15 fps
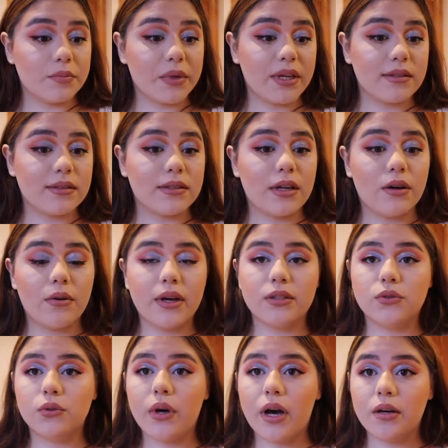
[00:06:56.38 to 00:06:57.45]
bands now, I
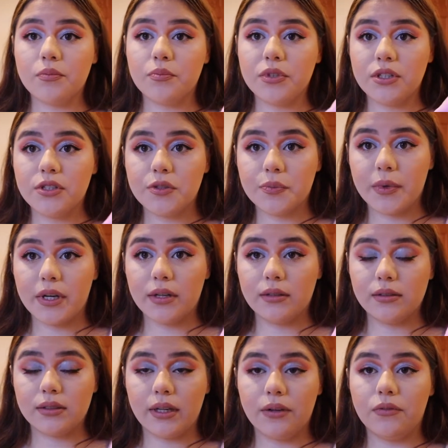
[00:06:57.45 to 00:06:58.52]
do have peach
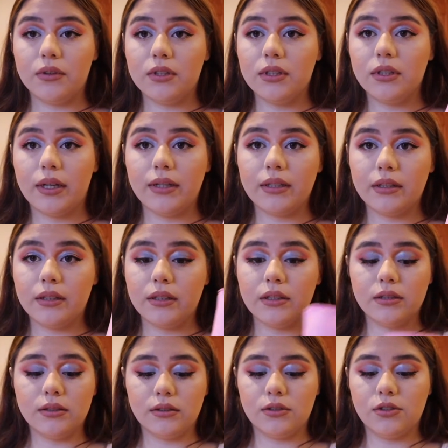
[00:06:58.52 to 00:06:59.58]
bands. I really like
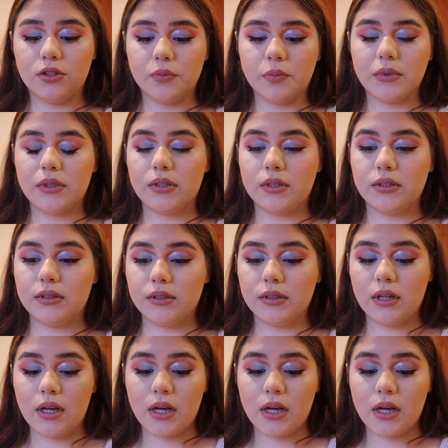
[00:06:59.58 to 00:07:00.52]
these just because